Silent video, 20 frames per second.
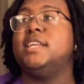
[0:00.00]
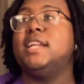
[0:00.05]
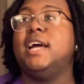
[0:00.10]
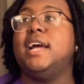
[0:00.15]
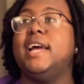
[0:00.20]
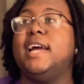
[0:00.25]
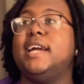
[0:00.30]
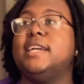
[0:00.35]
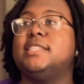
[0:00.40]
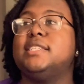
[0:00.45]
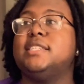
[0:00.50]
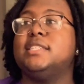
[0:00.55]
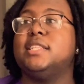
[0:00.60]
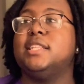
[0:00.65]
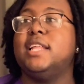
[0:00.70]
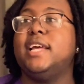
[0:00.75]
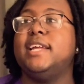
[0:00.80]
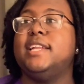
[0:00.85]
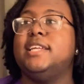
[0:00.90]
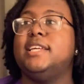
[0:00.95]
and I asked this
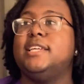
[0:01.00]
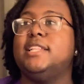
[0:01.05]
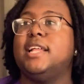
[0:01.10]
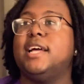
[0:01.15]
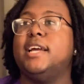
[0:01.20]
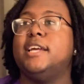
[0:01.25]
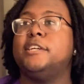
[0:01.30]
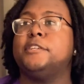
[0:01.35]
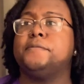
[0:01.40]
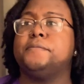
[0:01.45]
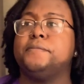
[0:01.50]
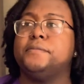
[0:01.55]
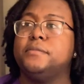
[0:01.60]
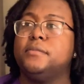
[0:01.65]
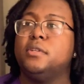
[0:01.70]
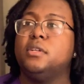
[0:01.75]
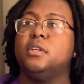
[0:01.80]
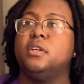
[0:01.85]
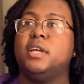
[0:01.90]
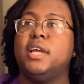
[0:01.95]
lady, like,
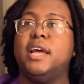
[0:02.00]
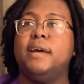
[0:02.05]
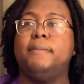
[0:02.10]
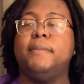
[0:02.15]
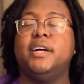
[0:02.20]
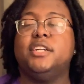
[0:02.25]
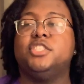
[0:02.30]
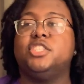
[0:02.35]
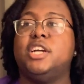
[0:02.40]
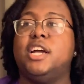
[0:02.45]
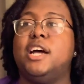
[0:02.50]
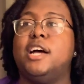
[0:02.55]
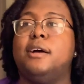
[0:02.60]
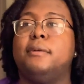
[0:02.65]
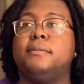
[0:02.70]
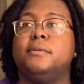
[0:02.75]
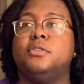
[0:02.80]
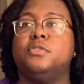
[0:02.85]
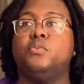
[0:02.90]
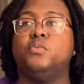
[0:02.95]
at my
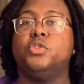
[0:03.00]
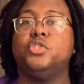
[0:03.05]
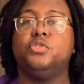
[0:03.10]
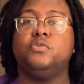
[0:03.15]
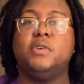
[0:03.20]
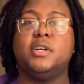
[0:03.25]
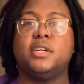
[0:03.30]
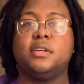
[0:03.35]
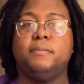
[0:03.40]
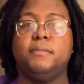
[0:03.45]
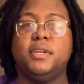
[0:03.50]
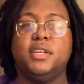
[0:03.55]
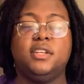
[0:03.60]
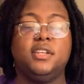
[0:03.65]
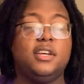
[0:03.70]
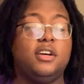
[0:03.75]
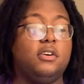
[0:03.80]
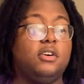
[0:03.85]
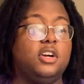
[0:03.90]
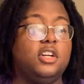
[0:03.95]
job, would you recommend
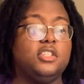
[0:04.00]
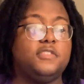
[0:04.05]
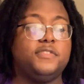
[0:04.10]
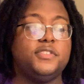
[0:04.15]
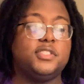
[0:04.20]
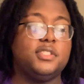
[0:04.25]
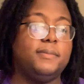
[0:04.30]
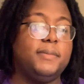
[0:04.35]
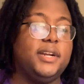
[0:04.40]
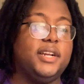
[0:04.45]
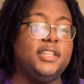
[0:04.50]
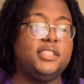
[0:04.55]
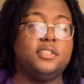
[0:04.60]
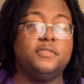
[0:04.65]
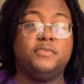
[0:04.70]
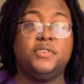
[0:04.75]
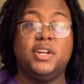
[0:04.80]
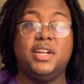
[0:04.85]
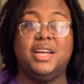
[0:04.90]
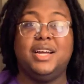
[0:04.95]
the arch for somebody that's
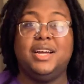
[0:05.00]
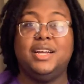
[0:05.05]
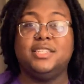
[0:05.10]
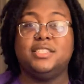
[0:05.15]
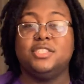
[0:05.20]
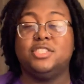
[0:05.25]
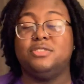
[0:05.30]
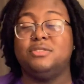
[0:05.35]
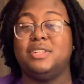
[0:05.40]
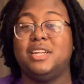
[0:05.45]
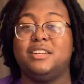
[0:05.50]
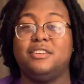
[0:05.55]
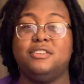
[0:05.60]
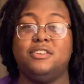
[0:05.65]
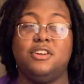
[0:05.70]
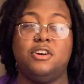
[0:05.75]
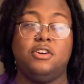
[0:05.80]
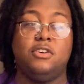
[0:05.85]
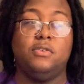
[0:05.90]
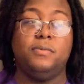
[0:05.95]
afraid of heights? And she was like,
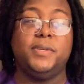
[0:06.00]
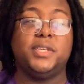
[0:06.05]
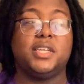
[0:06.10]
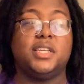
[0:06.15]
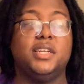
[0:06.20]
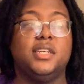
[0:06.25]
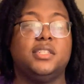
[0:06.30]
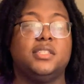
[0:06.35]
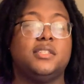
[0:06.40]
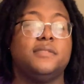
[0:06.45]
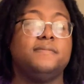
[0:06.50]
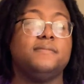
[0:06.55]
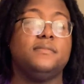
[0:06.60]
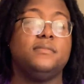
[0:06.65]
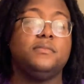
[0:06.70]
no, because